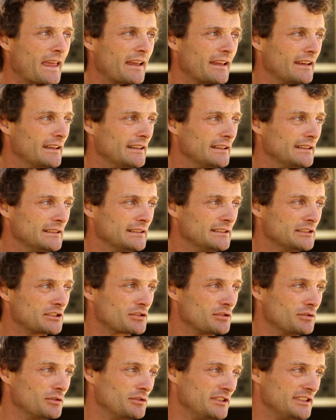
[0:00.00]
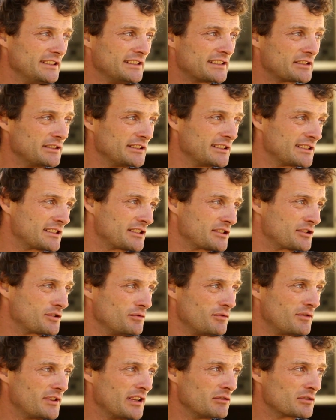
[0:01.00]
And so this is
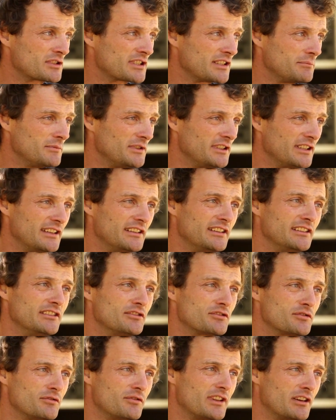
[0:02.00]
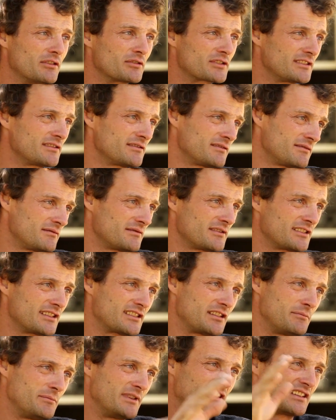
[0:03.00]
2000, beginning 2000,
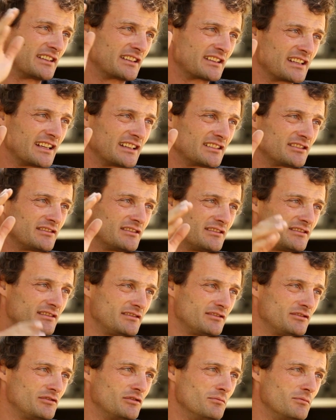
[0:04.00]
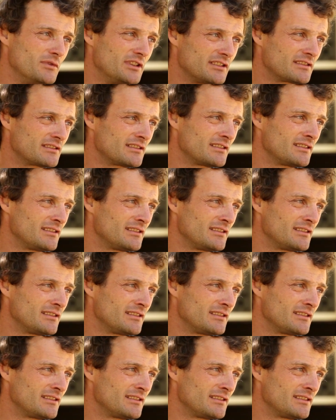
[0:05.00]
symmetric shot tumbling,